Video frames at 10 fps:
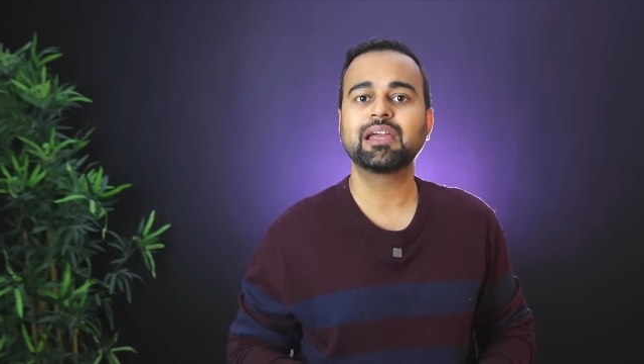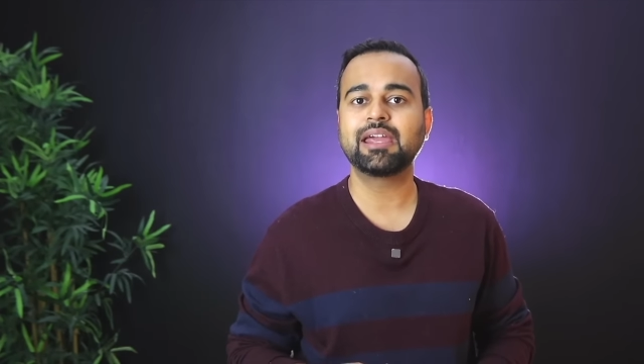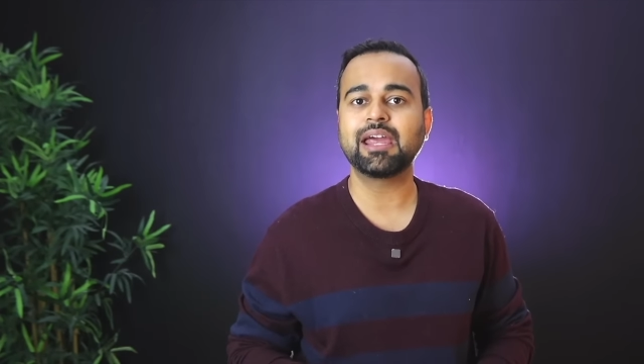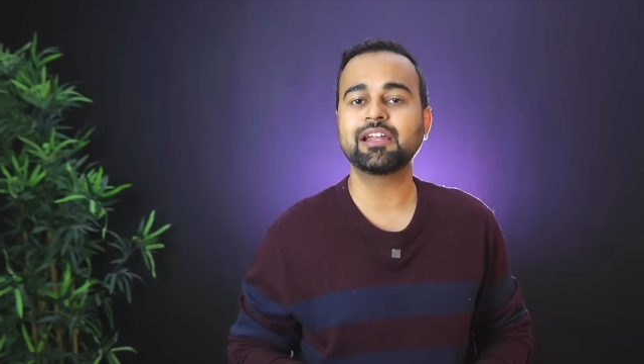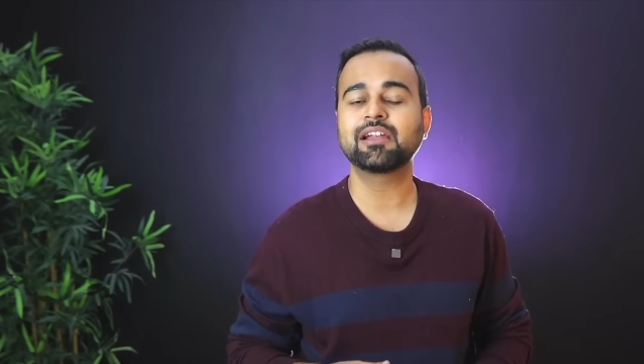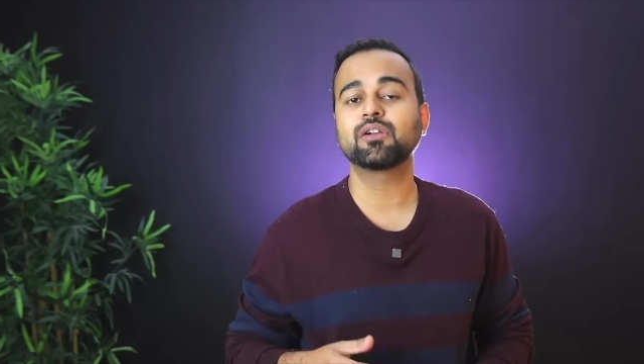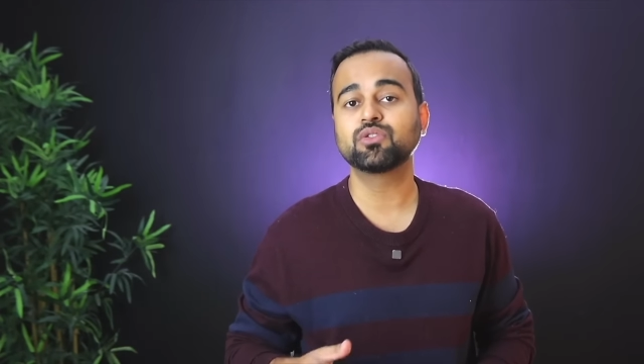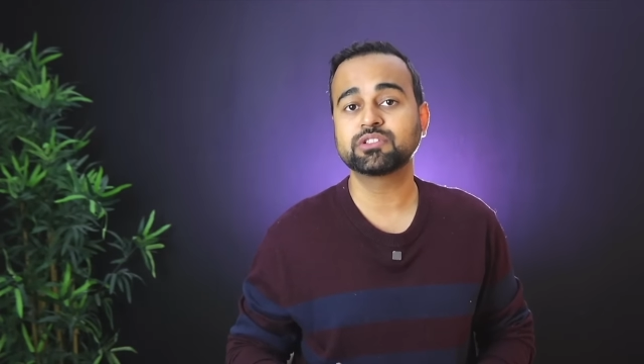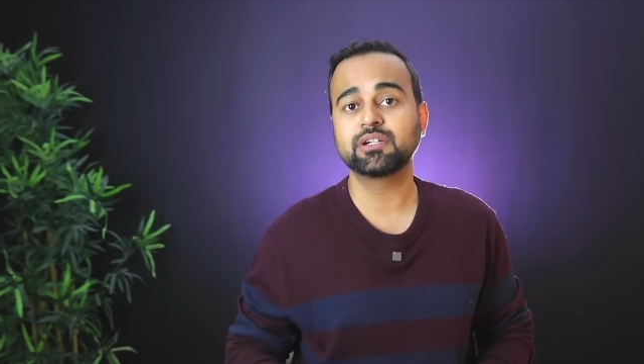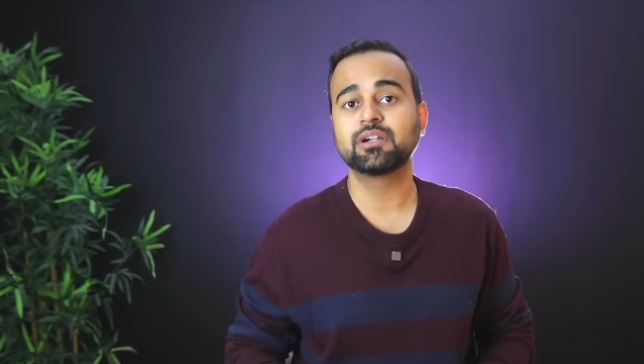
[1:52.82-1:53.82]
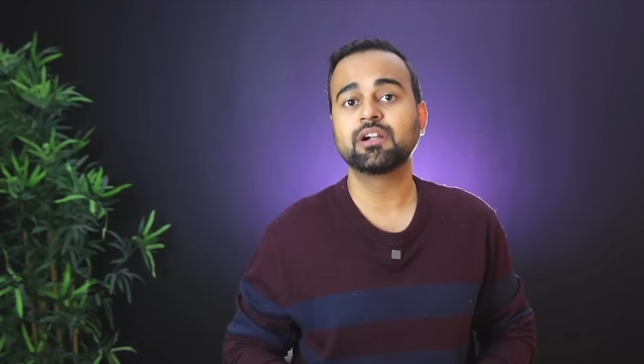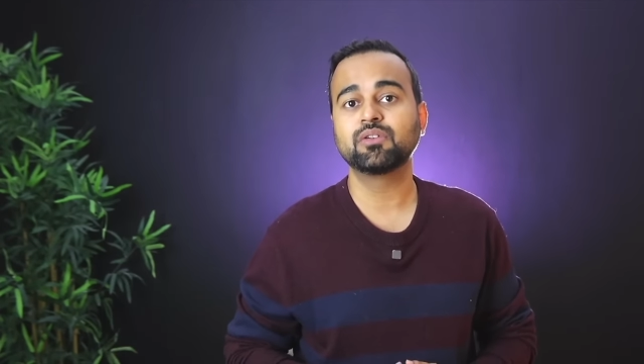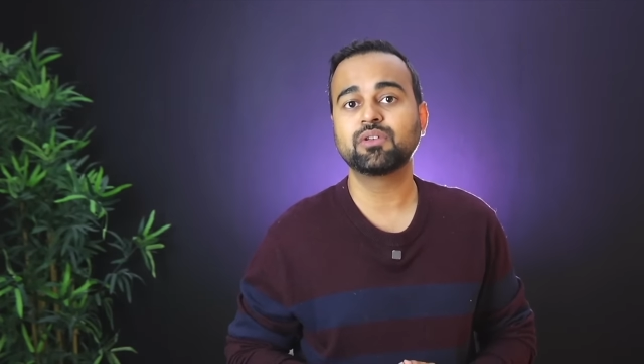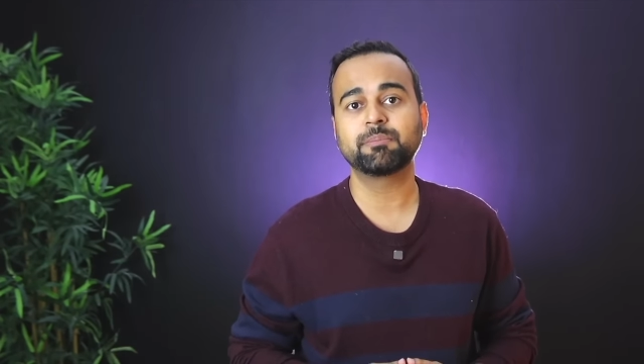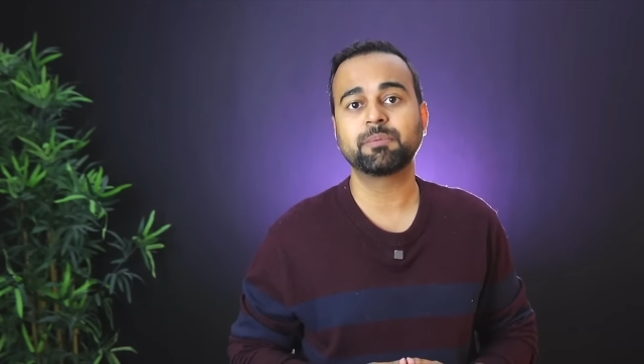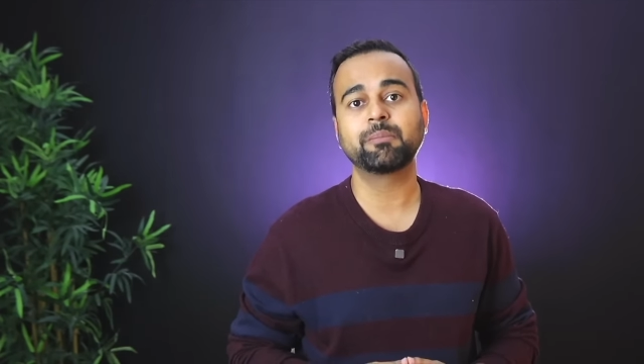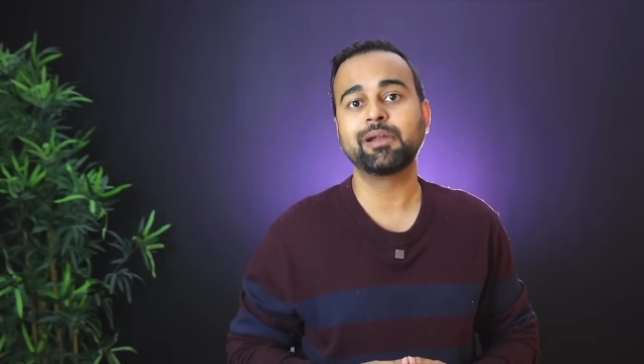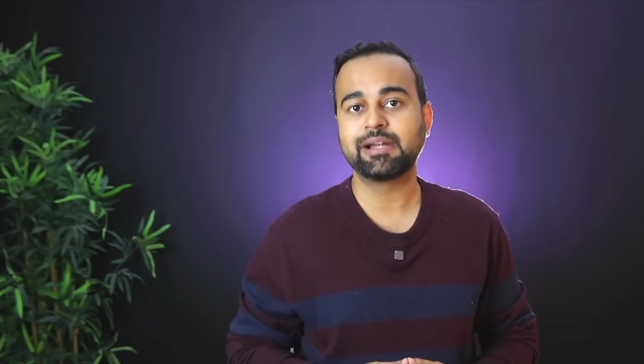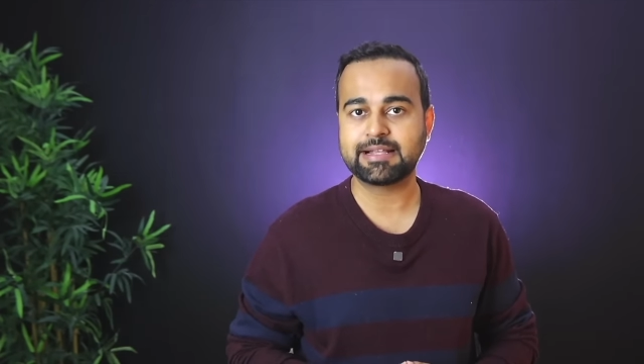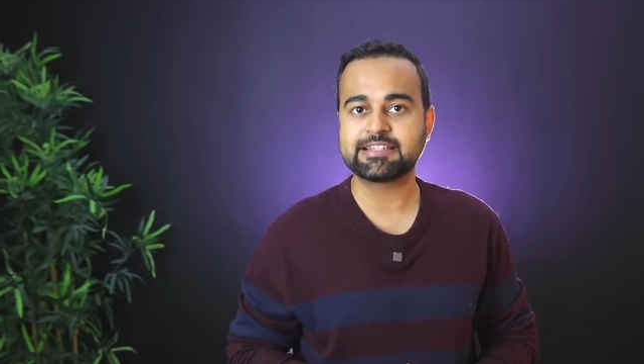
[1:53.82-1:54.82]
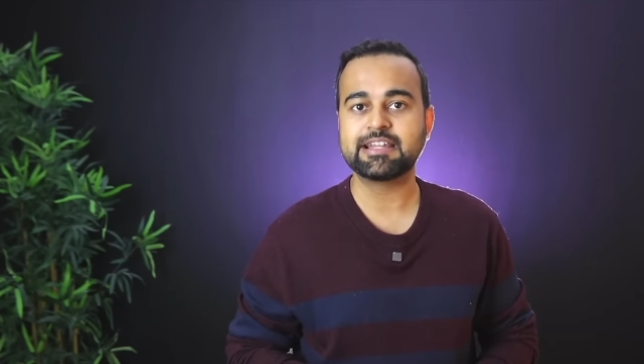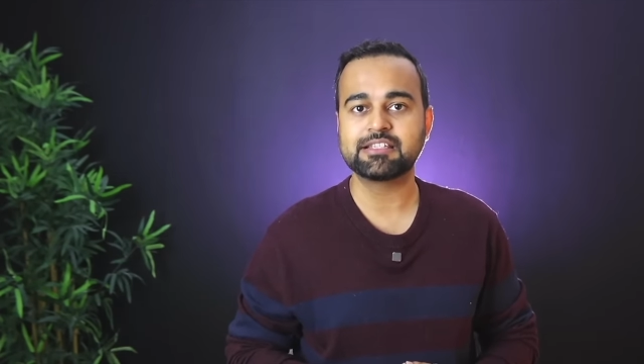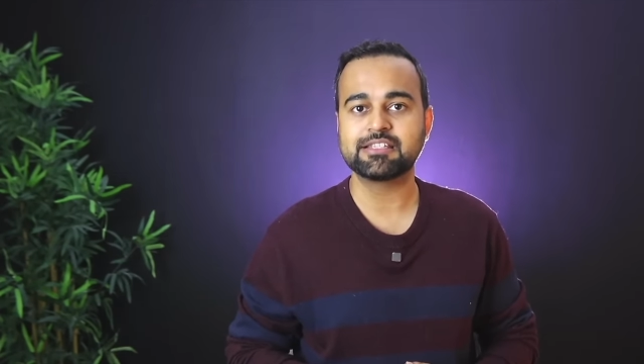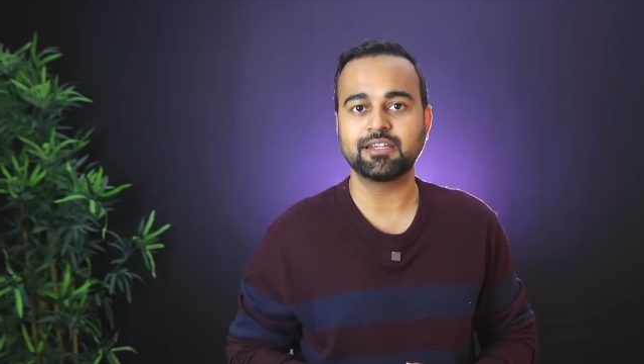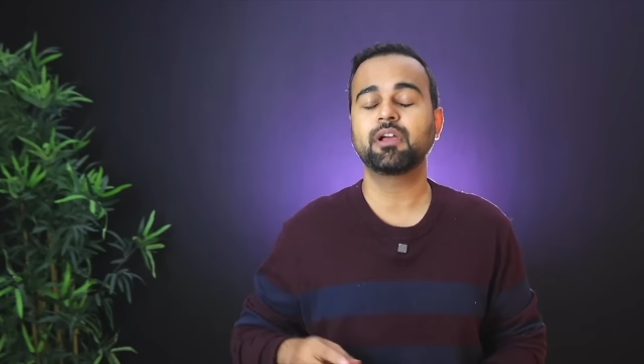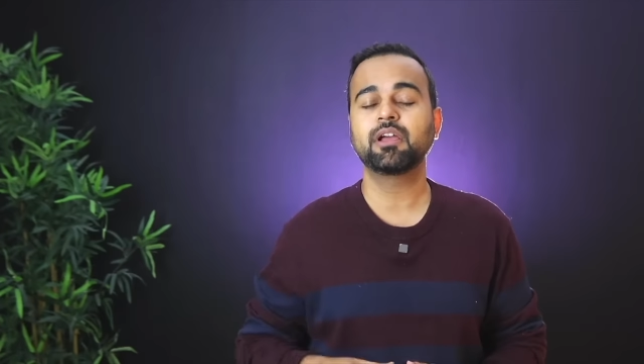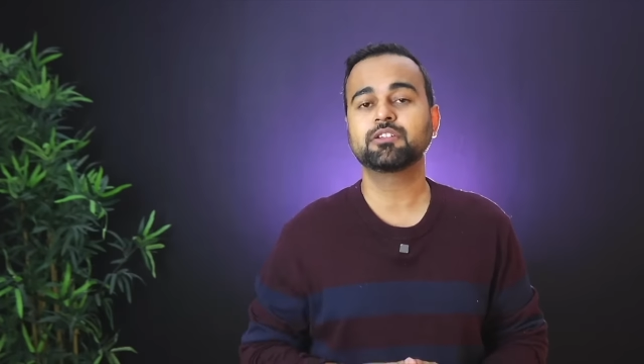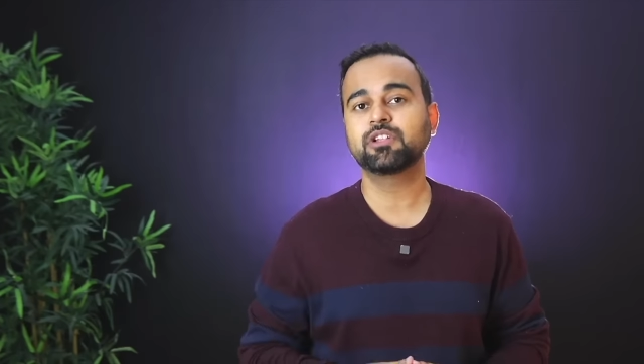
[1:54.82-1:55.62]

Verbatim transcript: getting closer to their permanent residency.